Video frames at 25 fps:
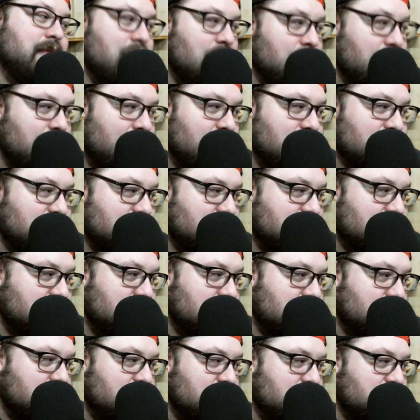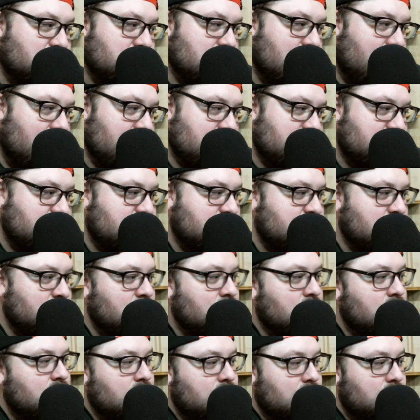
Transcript: Then he has the Jets.